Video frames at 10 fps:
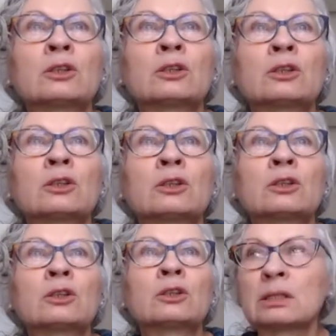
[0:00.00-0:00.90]
create
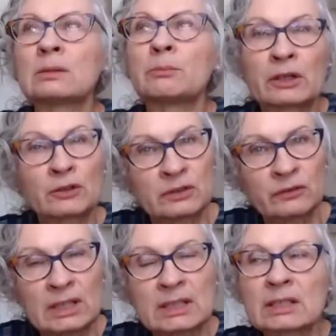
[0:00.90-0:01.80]
better
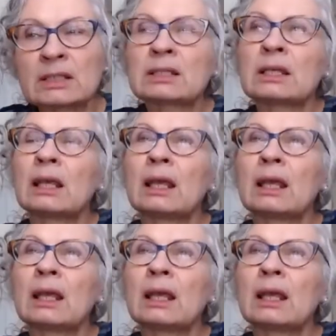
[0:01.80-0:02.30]
devices.